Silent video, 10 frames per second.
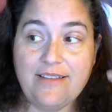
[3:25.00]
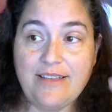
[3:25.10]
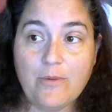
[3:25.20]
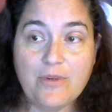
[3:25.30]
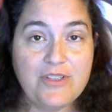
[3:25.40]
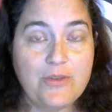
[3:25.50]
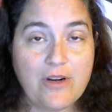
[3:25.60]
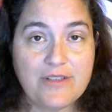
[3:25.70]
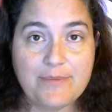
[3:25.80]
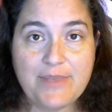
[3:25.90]
They weren't too
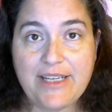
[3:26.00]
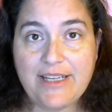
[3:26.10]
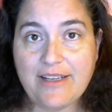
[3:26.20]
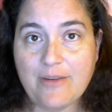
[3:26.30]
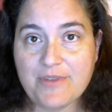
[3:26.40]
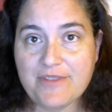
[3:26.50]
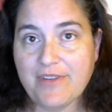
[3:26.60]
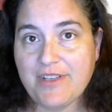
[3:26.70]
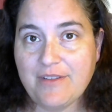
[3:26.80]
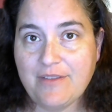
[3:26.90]
hard to beat. It was
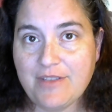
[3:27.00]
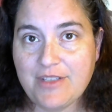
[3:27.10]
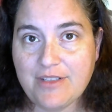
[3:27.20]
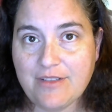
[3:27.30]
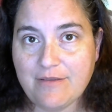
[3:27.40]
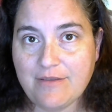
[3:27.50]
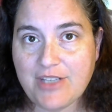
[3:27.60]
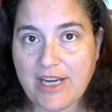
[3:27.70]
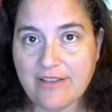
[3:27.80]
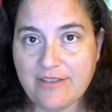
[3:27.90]
fun to
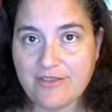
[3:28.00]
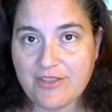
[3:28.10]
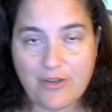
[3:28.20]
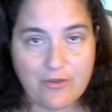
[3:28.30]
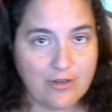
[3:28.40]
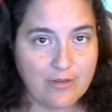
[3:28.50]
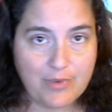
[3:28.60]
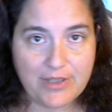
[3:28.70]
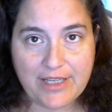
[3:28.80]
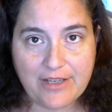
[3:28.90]
challenge other
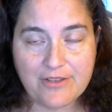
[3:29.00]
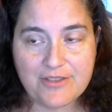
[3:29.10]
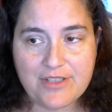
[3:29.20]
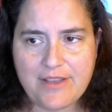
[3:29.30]
players.